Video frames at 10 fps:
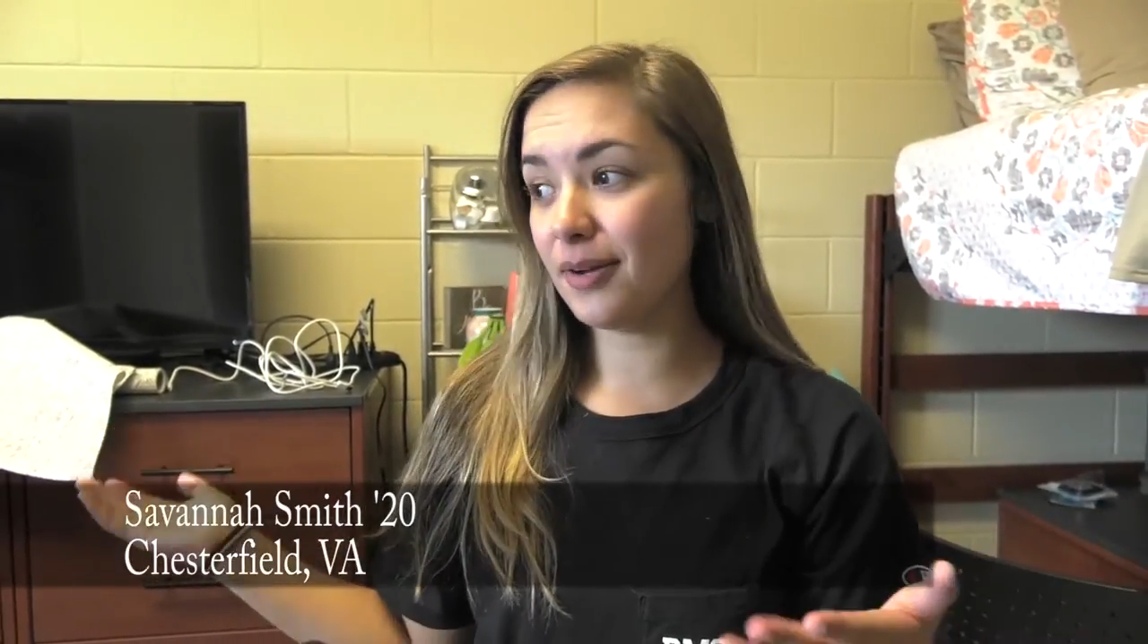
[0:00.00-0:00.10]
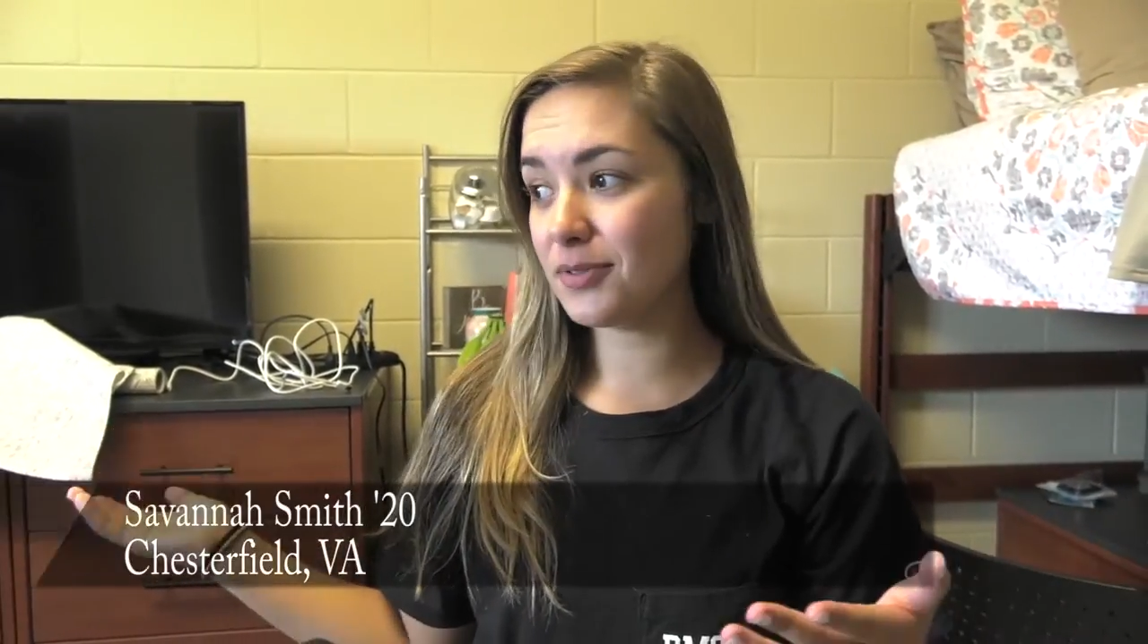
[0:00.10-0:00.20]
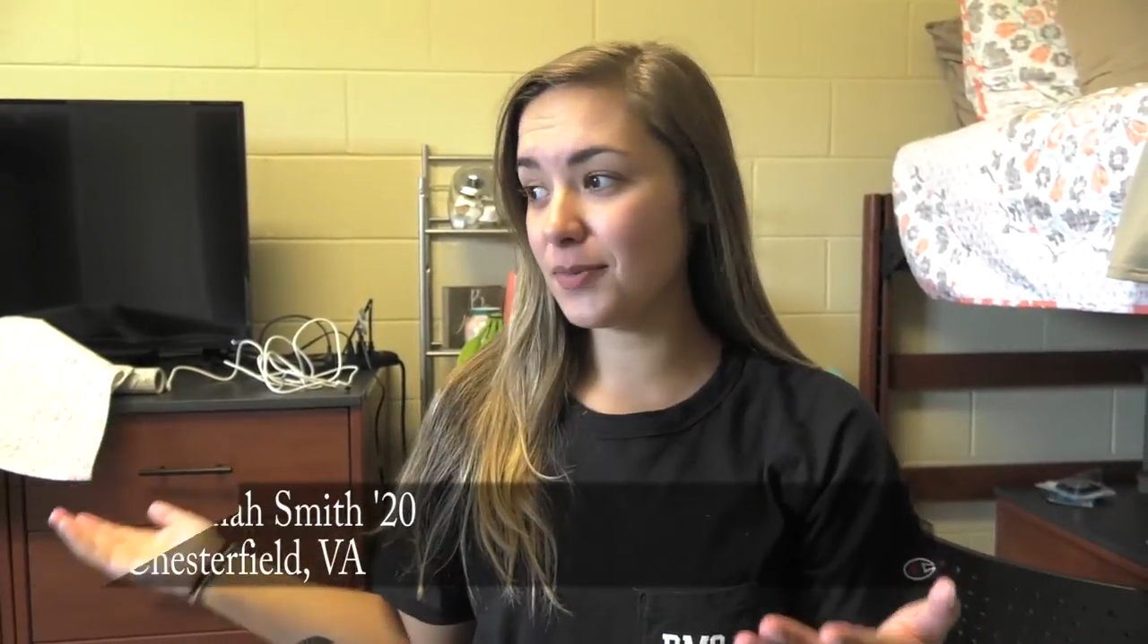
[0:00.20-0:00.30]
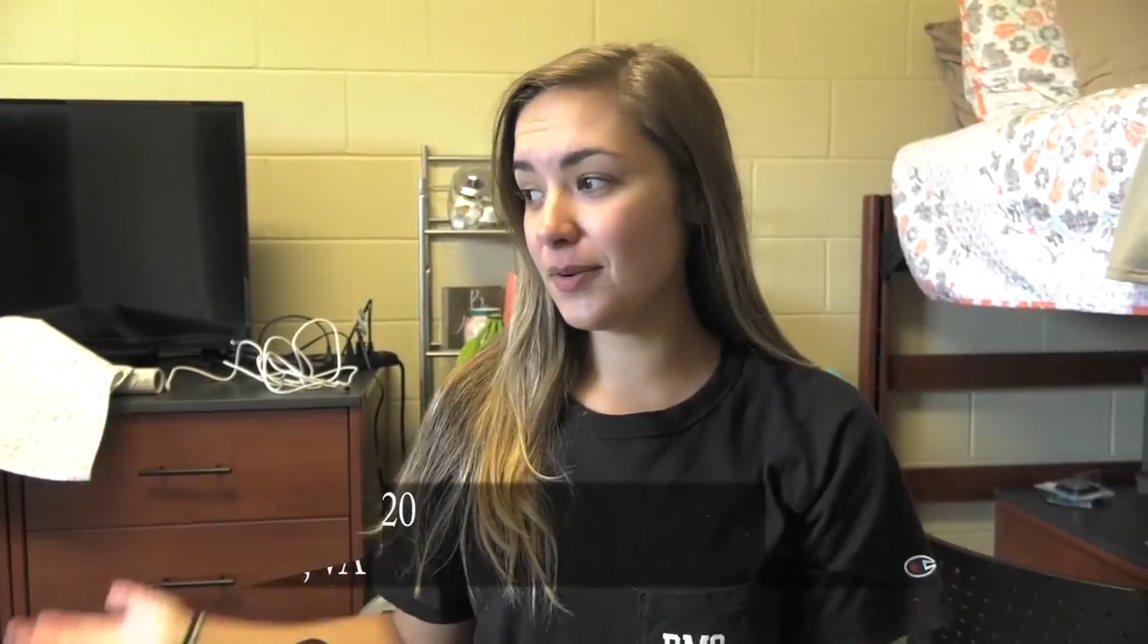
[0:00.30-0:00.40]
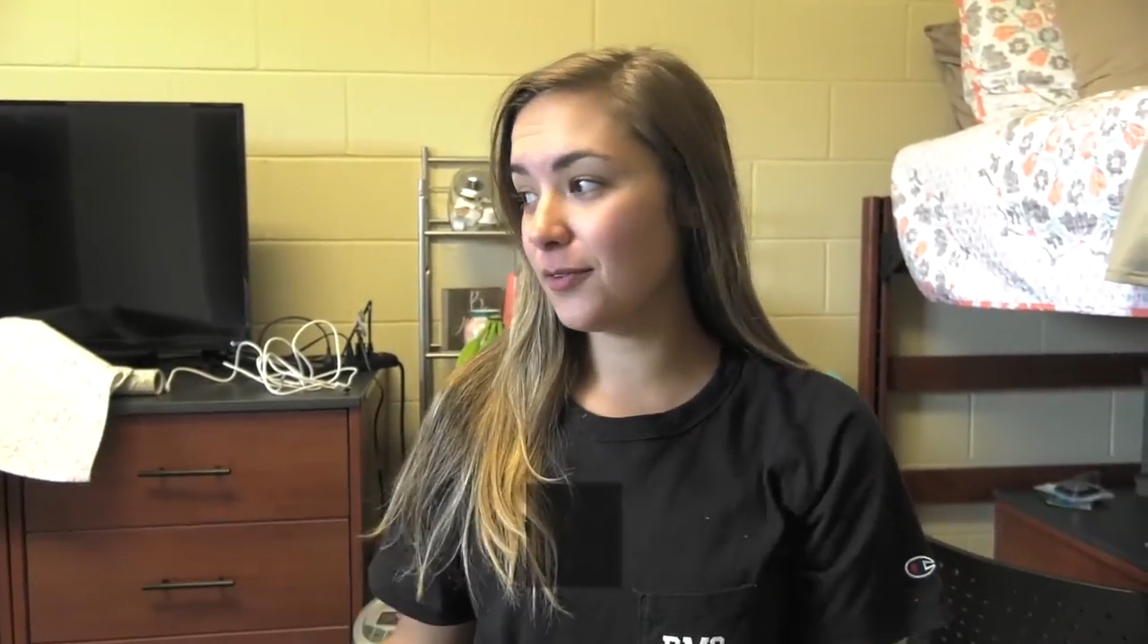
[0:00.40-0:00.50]

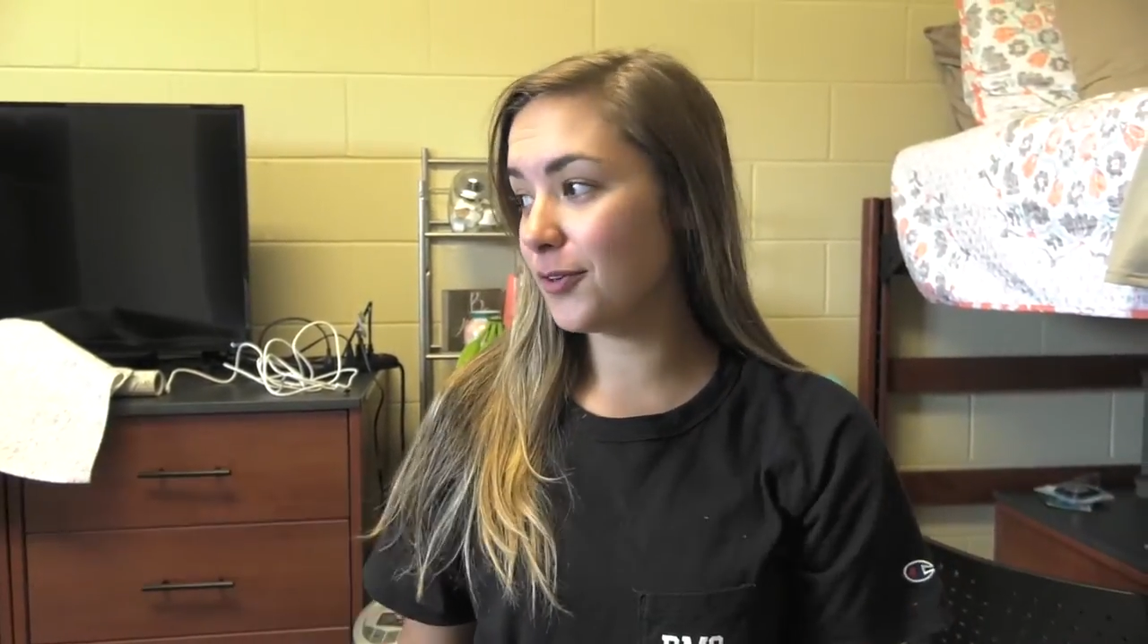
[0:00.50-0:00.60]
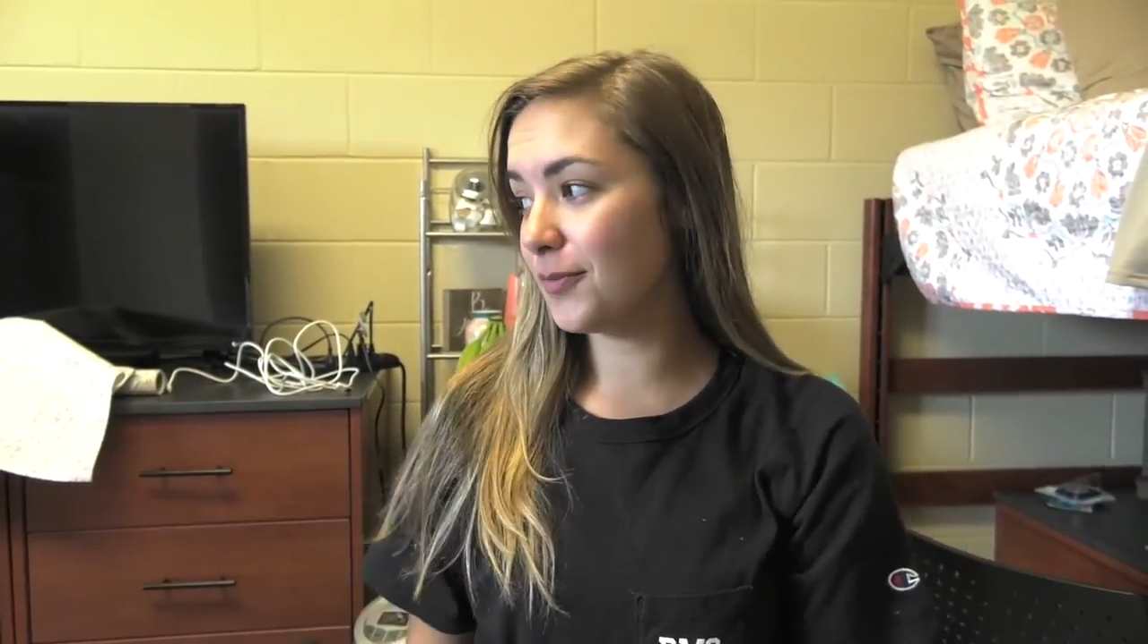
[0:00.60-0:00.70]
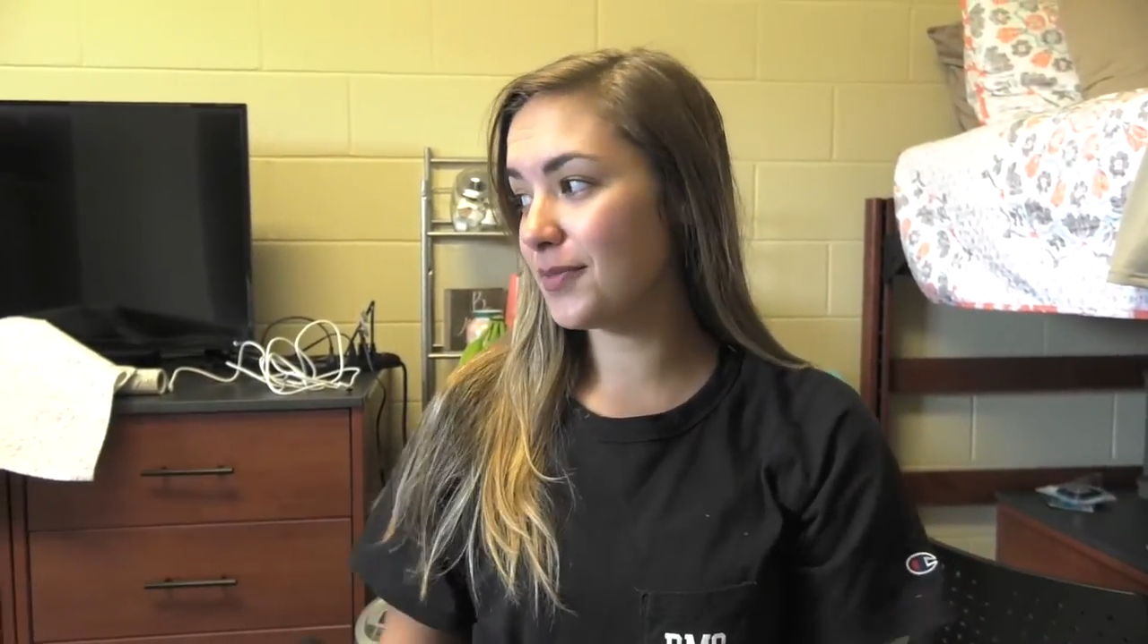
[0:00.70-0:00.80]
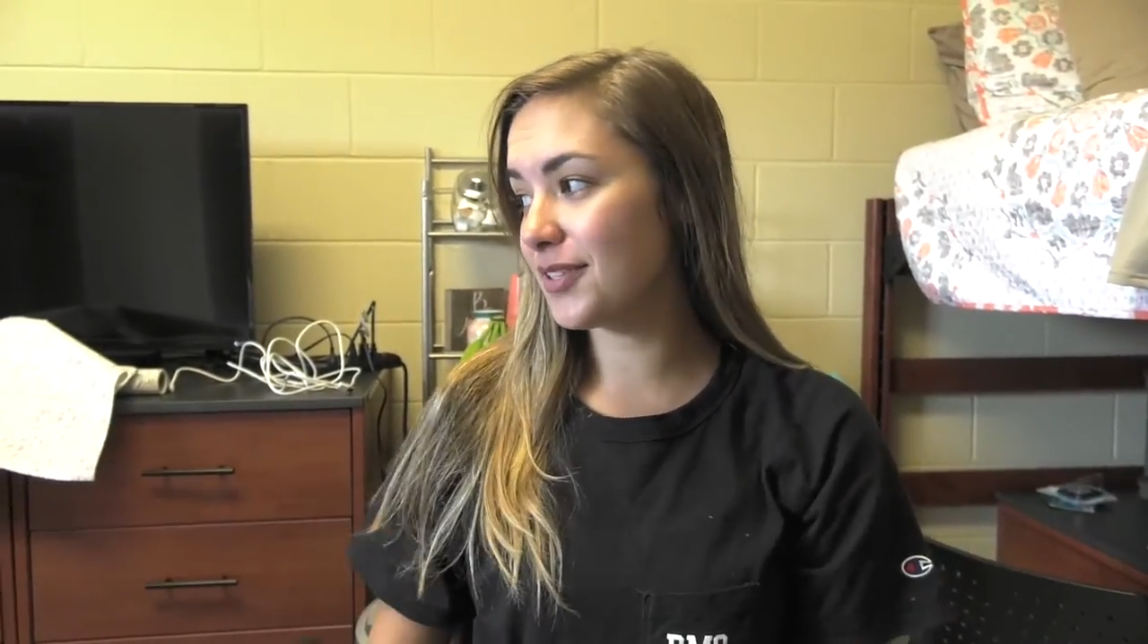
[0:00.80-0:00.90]
up to my room.